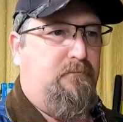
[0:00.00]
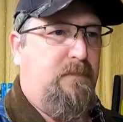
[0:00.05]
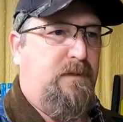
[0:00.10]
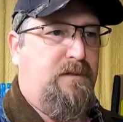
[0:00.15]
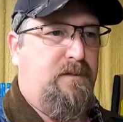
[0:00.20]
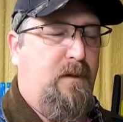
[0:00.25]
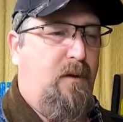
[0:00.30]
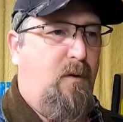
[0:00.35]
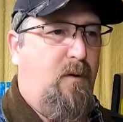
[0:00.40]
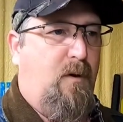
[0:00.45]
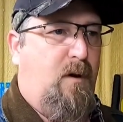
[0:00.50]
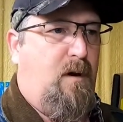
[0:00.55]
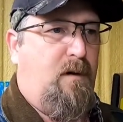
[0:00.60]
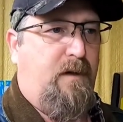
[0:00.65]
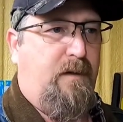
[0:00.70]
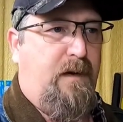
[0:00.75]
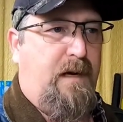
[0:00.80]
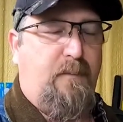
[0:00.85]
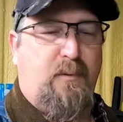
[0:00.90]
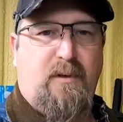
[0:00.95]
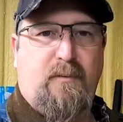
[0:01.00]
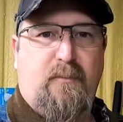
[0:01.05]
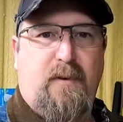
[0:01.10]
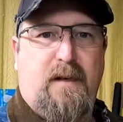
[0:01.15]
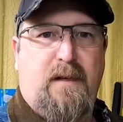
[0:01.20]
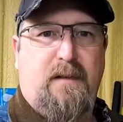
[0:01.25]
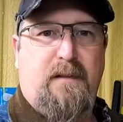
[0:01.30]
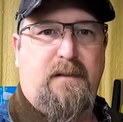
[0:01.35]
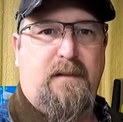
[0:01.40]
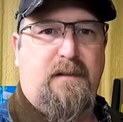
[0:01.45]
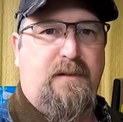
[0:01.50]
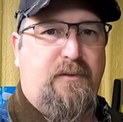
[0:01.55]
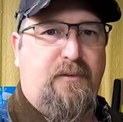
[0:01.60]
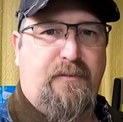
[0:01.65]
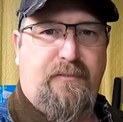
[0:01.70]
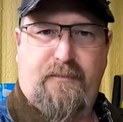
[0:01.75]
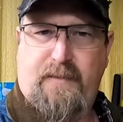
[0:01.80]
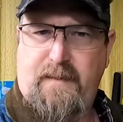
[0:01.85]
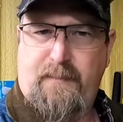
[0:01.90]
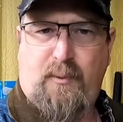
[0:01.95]
it's no longer able to run in your
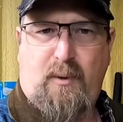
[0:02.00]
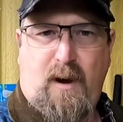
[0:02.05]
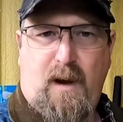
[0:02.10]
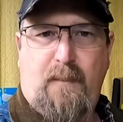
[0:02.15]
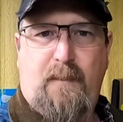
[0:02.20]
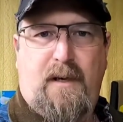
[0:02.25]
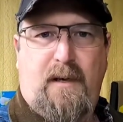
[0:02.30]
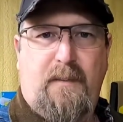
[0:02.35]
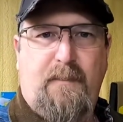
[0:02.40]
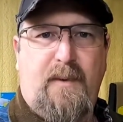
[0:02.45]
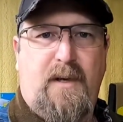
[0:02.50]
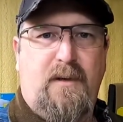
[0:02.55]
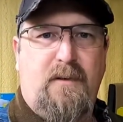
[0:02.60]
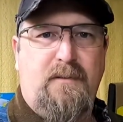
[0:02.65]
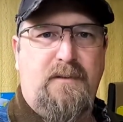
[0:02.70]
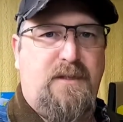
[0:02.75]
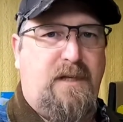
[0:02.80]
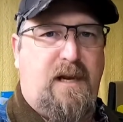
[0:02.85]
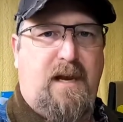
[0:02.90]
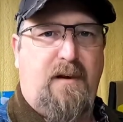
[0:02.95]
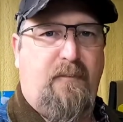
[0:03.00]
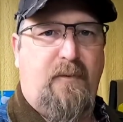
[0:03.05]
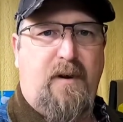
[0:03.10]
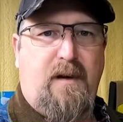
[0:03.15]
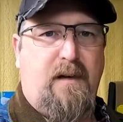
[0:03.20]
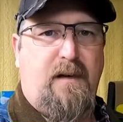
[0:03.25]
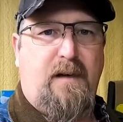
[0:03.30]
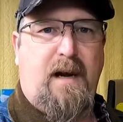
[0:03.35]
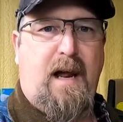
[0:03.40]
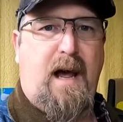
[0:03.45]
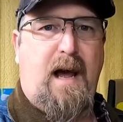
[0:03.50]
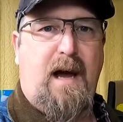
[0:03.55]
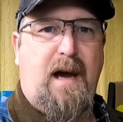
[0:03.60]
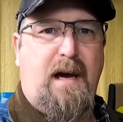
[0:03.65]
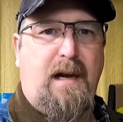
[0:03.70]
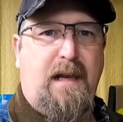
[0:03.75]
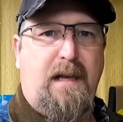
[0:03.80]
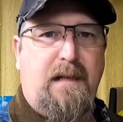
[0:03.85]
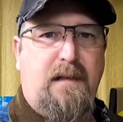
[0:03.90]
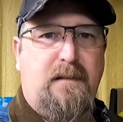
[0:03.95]
three primary modes. You can't run it on
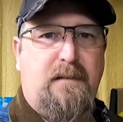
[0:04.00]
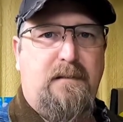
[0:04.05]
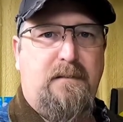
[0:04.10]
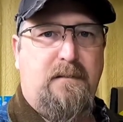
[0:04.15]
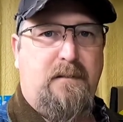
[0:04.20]
high.